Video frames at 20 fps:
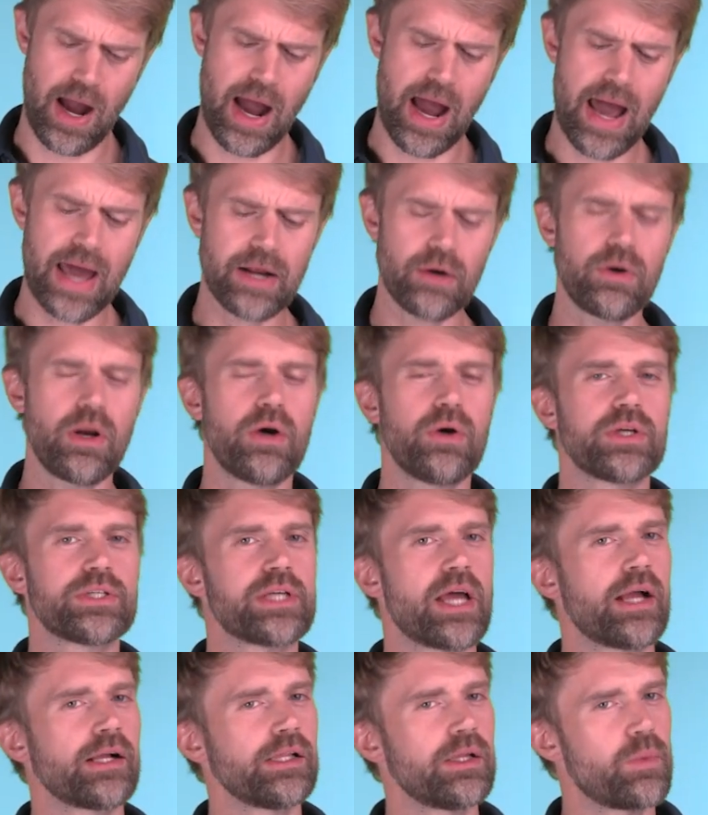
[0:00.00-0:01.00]
I don't know
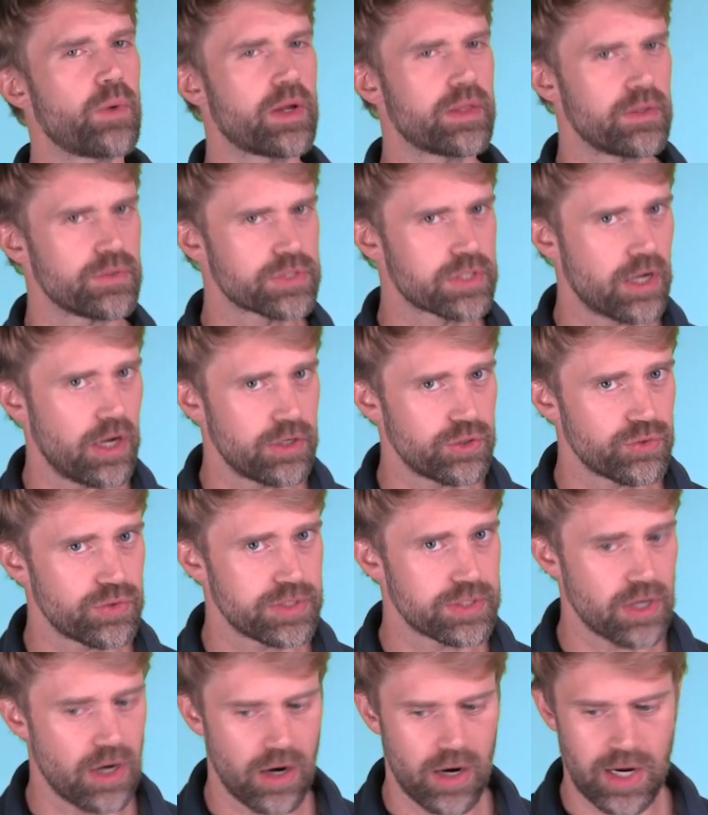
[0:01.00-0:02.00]
exactly where those
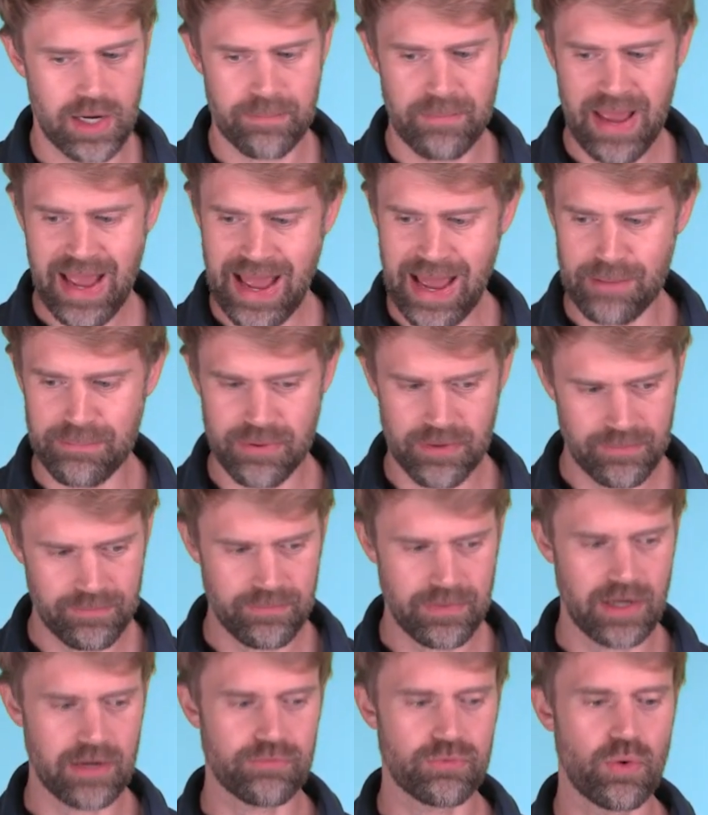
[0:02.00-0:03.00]
countries are on a map.
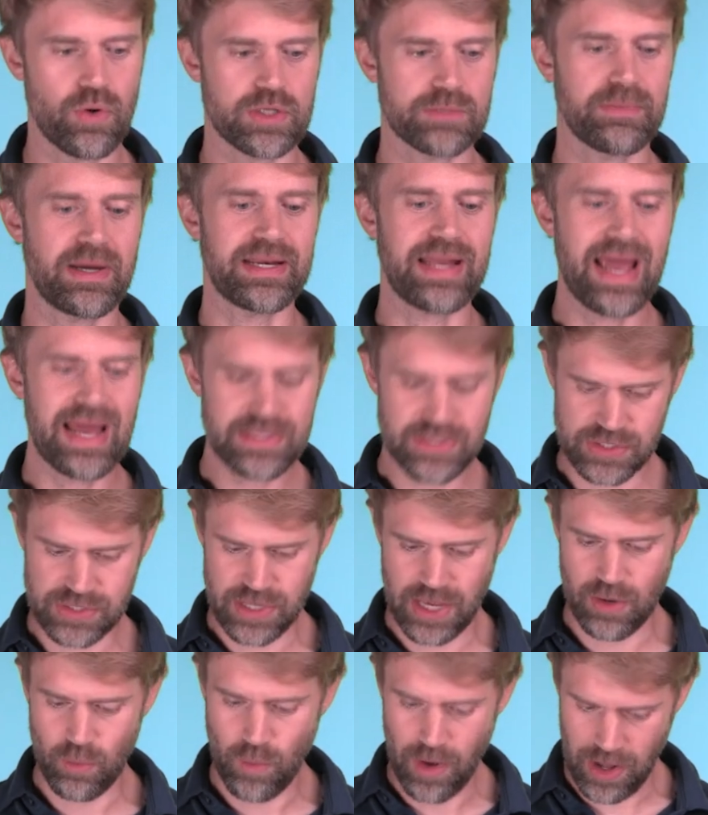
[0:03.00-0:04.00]
And of course, my dad
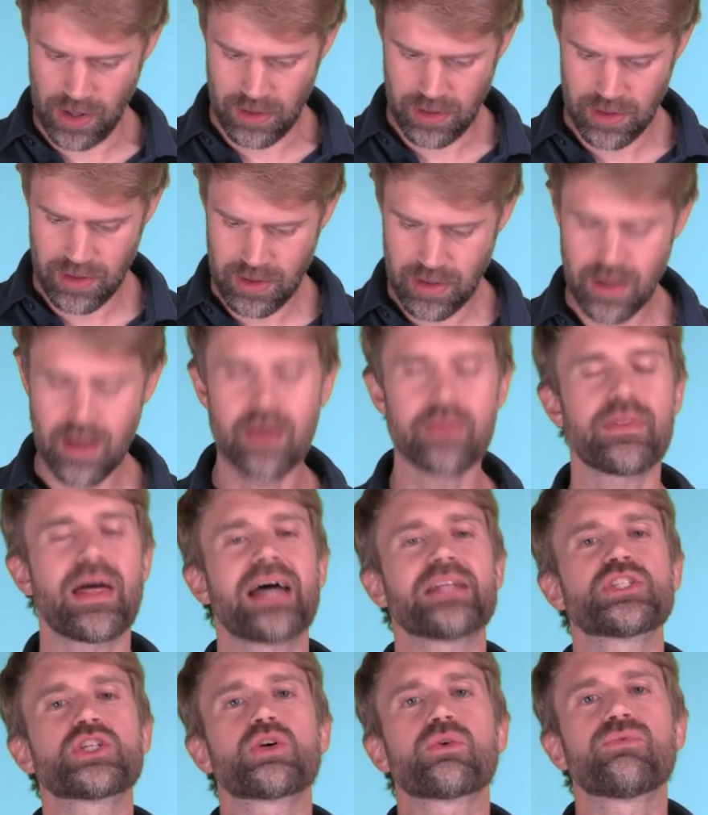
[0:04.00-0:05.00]
said, well,
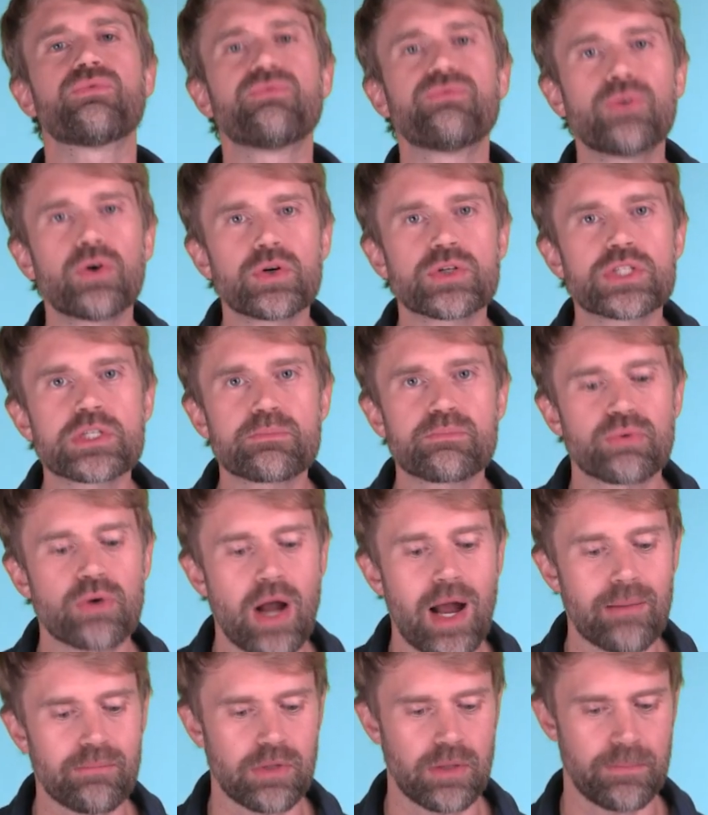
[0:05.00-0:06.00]
that's your first
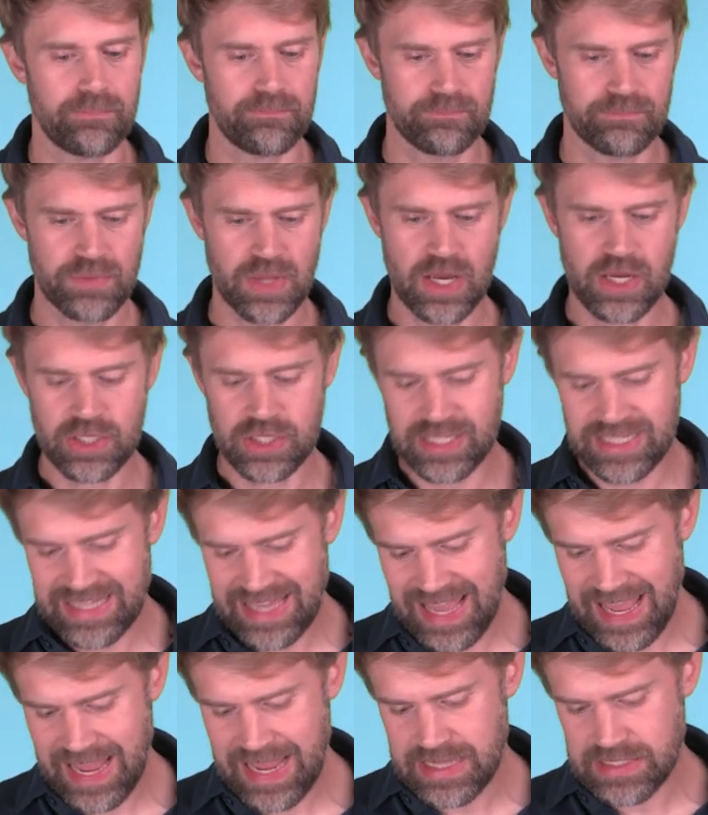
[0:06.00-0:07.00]
problem. You
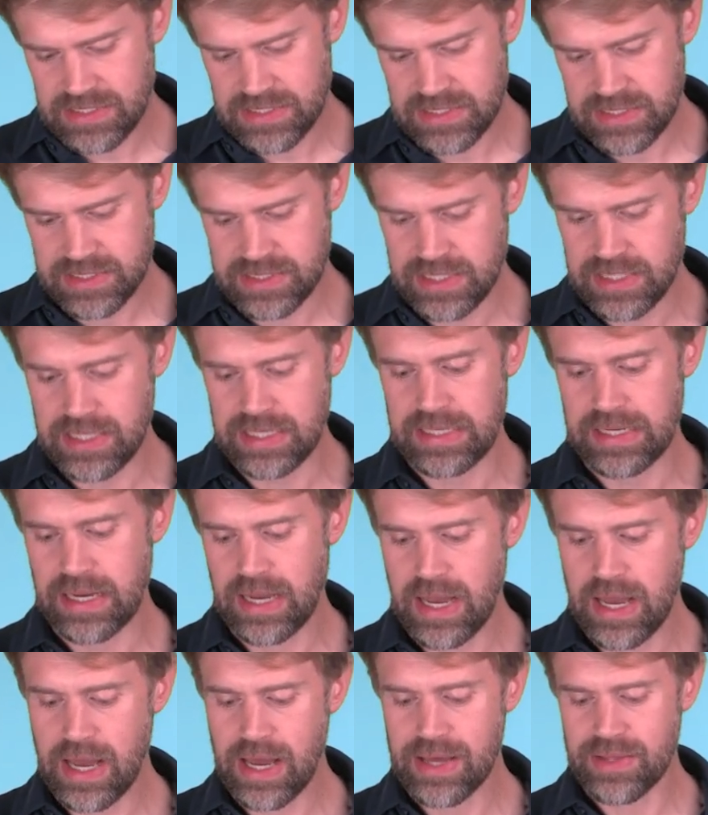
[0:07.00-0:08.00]
can't see
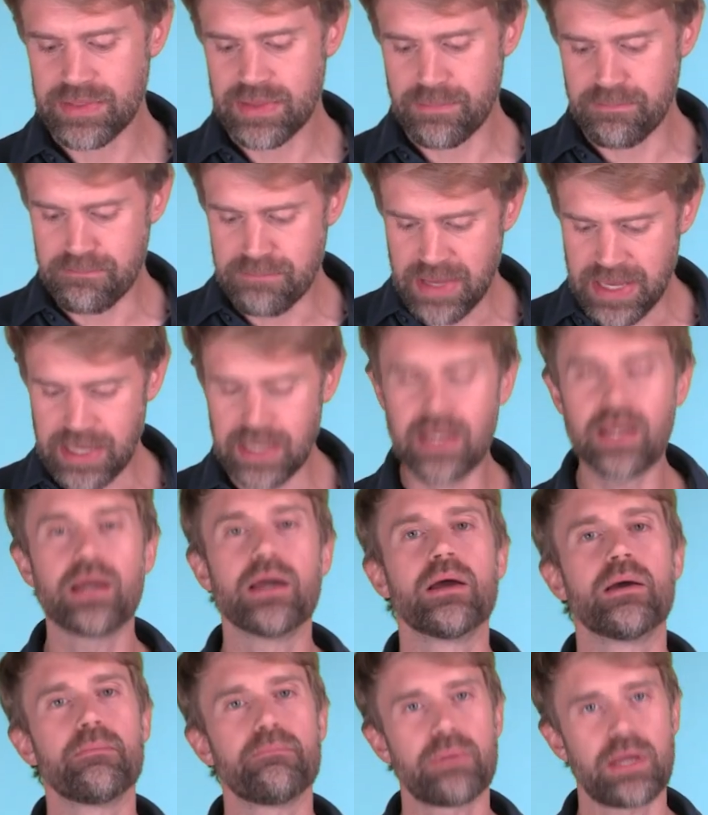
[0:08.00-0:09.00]
the big
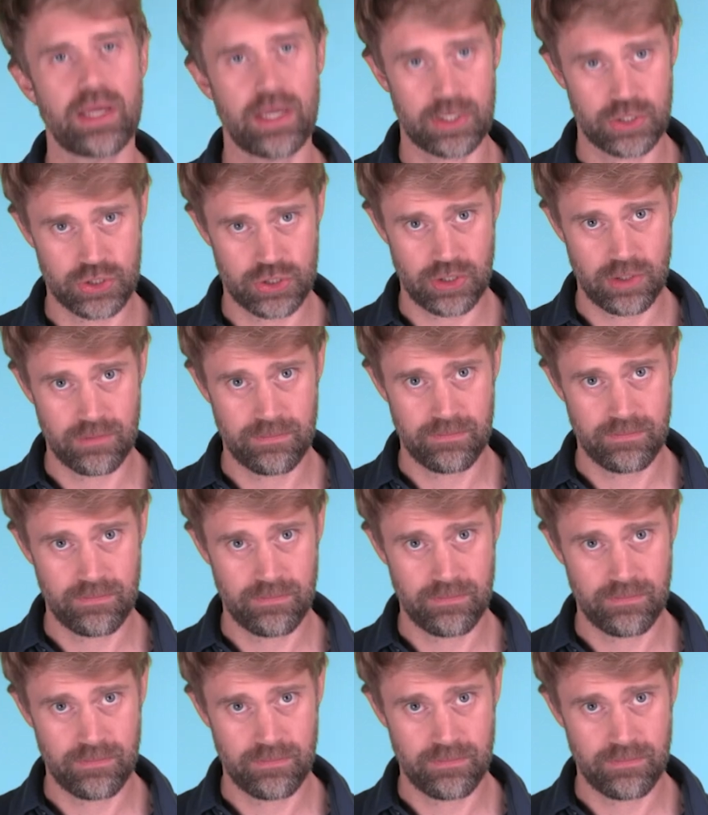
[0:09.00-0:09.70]
picture.